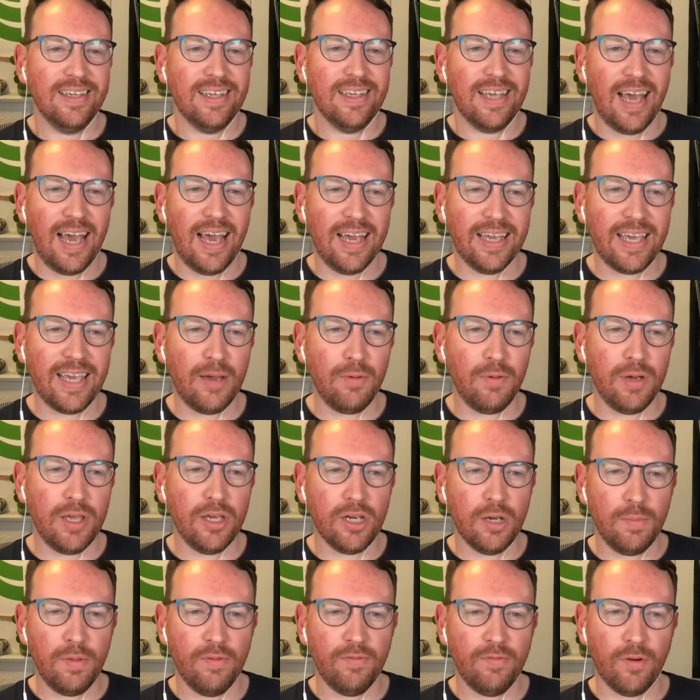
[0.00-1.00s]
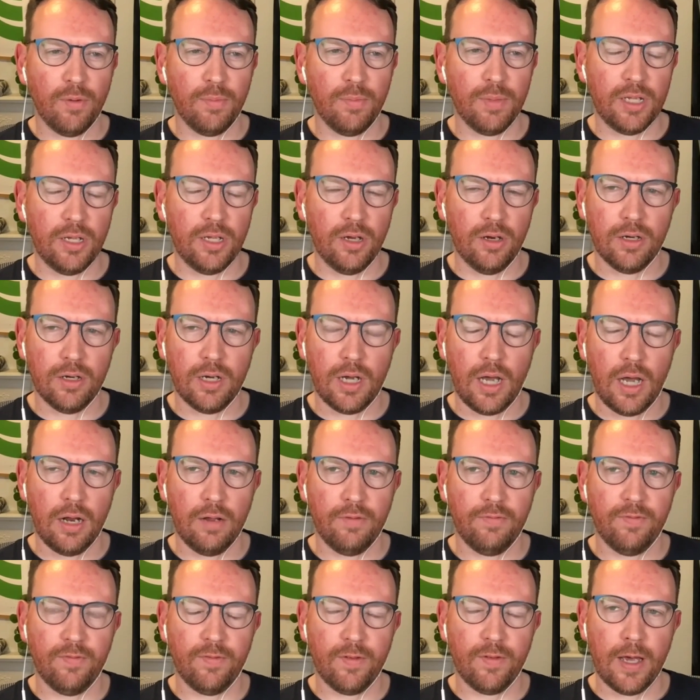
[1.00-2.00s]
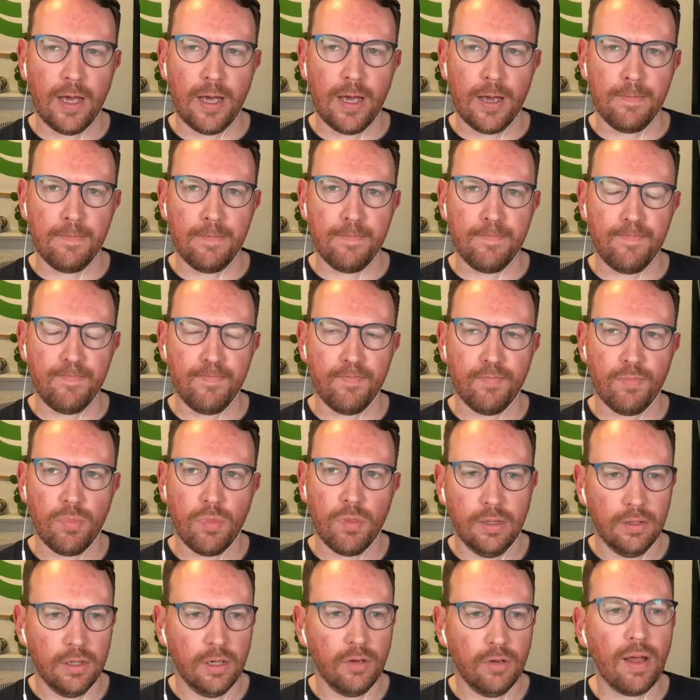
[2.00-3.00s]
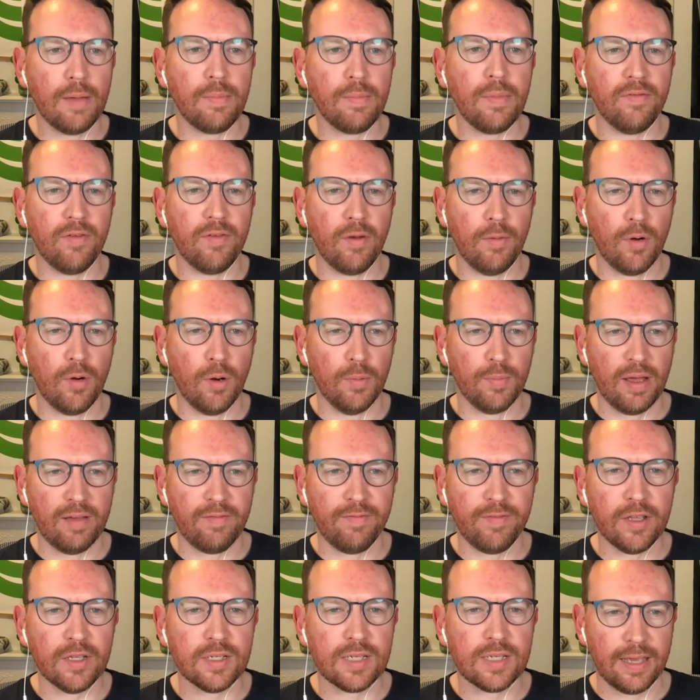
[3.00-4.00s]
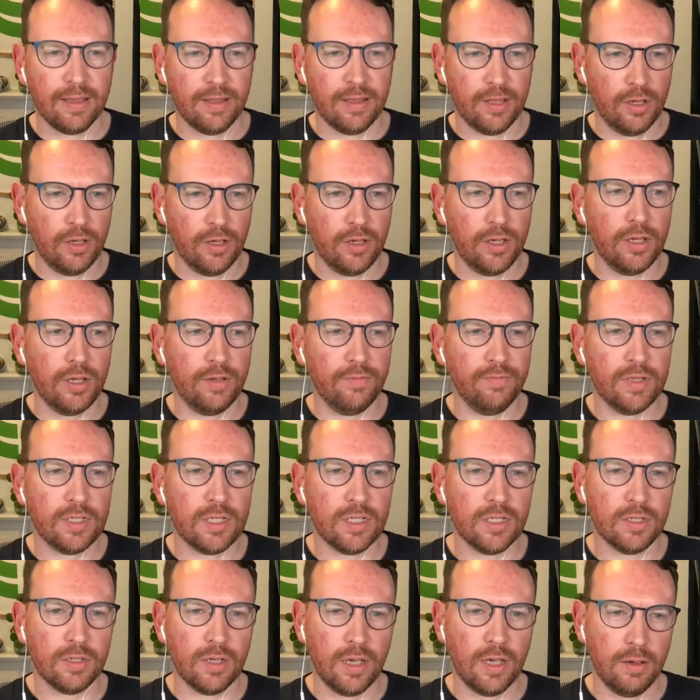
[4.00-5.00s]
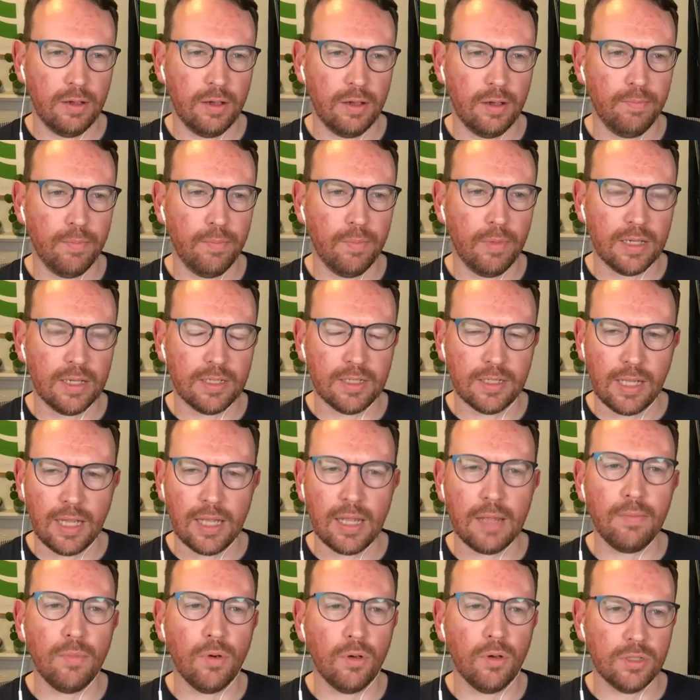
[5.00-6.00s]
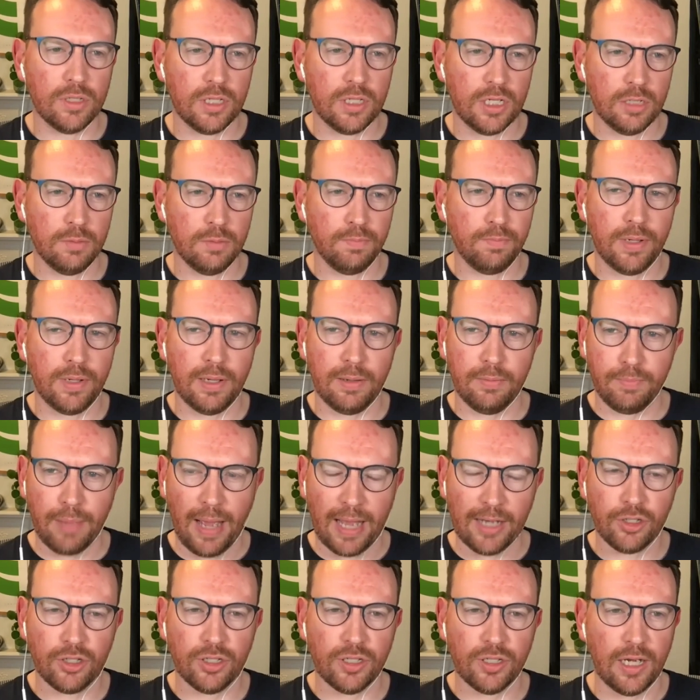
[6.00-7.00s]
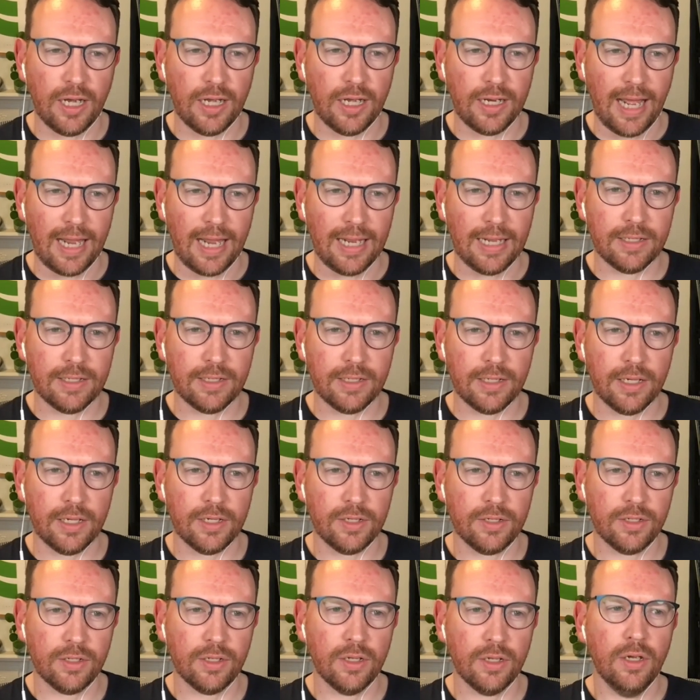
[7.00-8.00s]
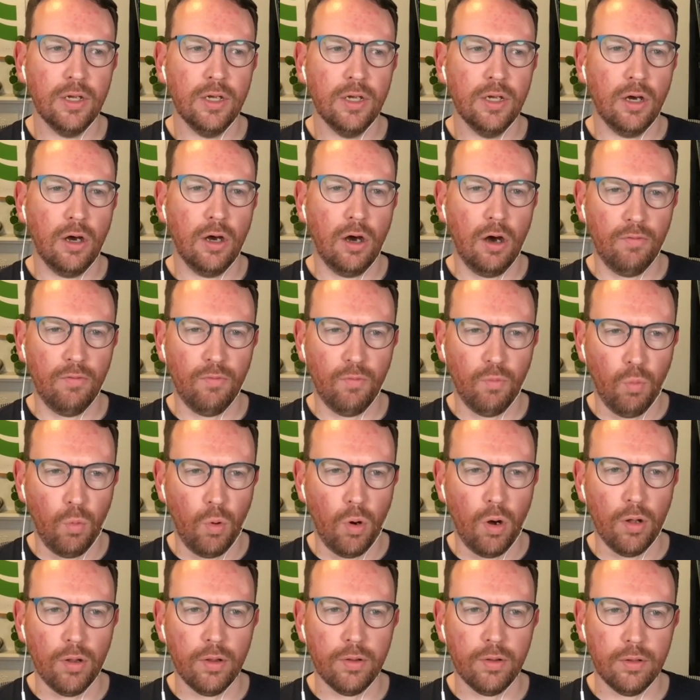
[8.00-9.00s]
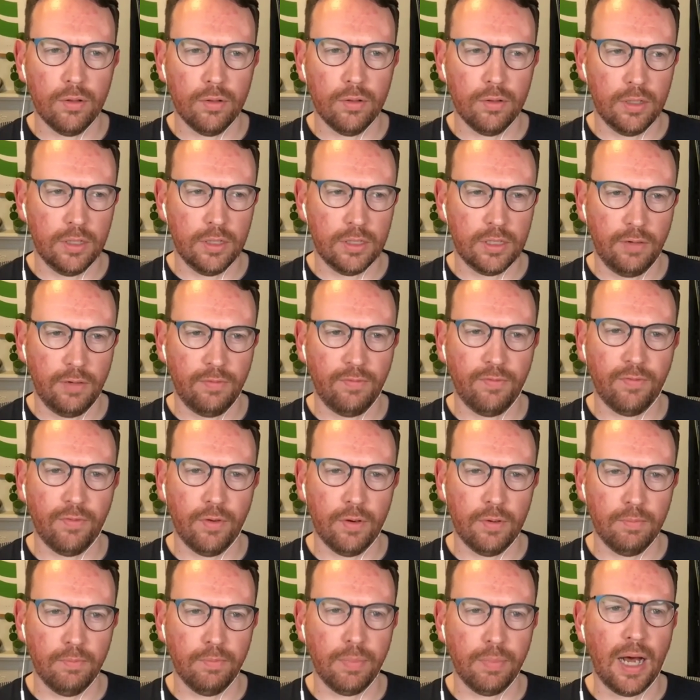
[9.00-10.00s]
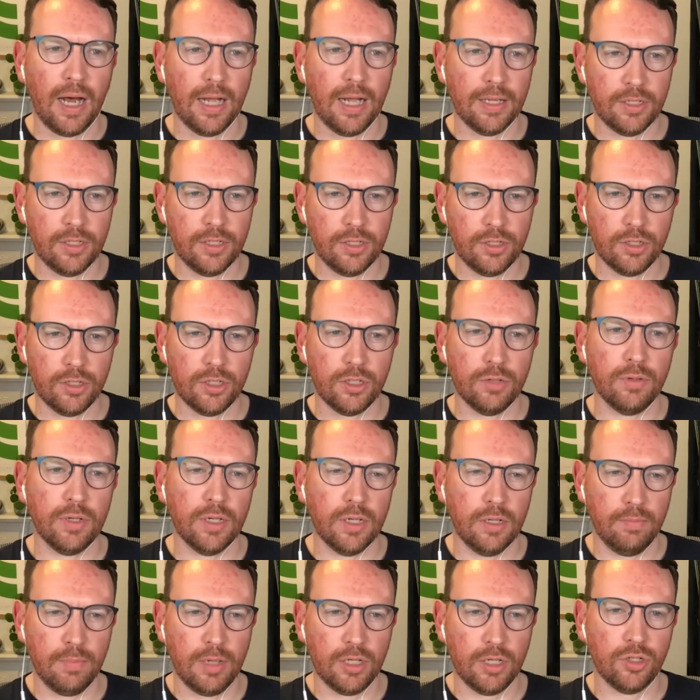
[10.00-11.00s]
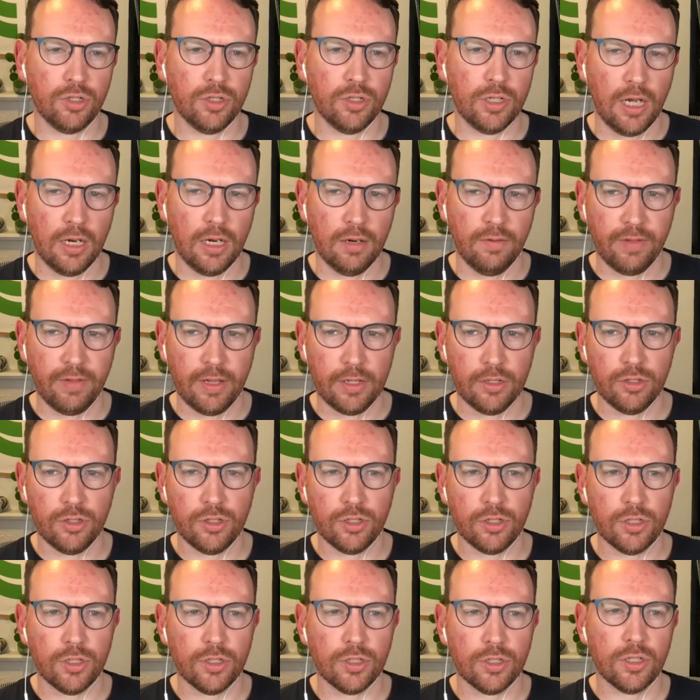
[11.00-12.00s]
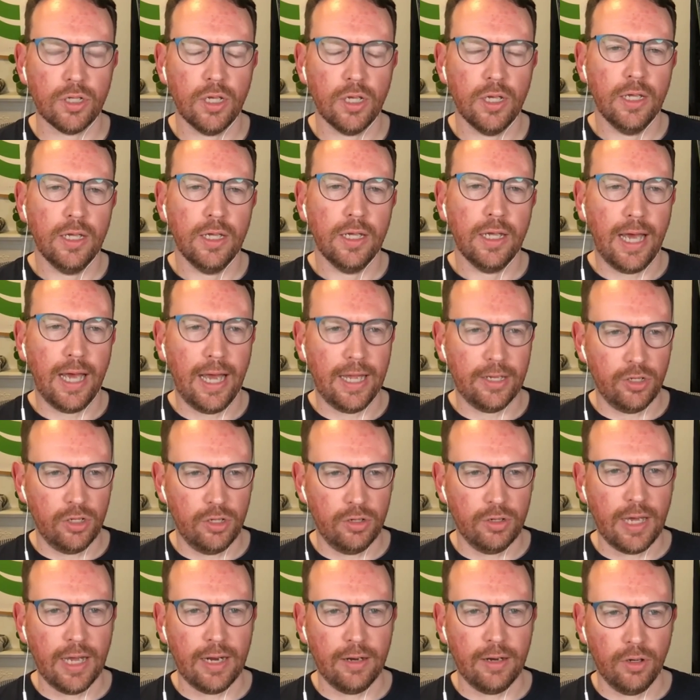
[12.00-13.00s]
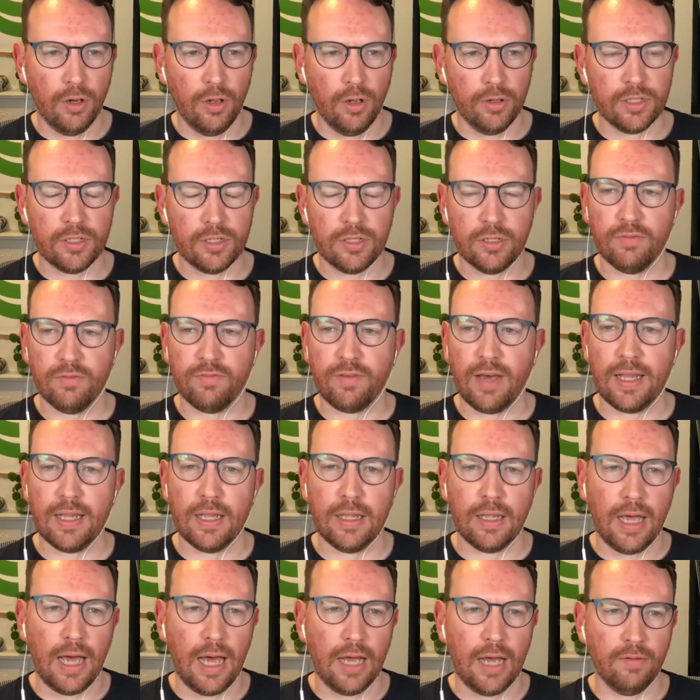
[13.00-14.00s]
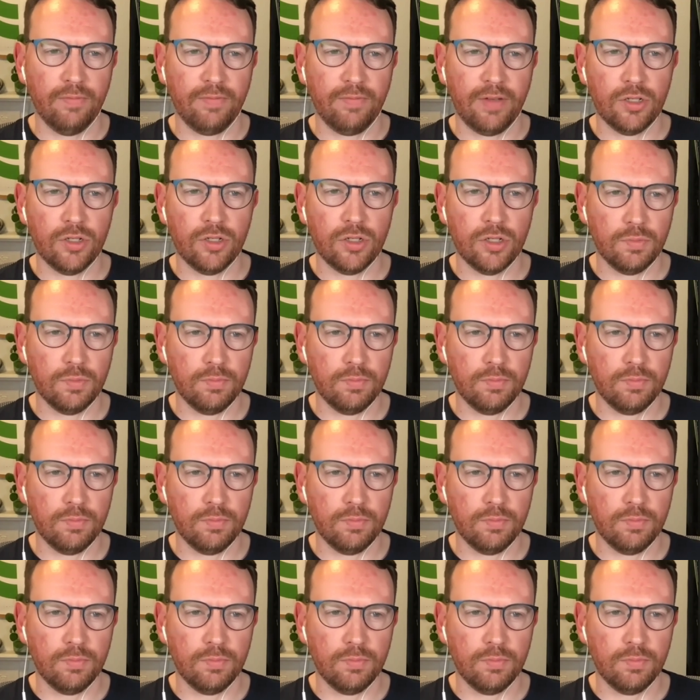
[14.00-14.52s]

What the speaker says: I get where you're coming from, and you're kind of, correct me if I'm wrong, but it feels like this is a slightly more dispassionate analysis of what the different parties are doing. You mentioned Arnold Ventures, and you kind of nodded to the fact that Arnold Ventures'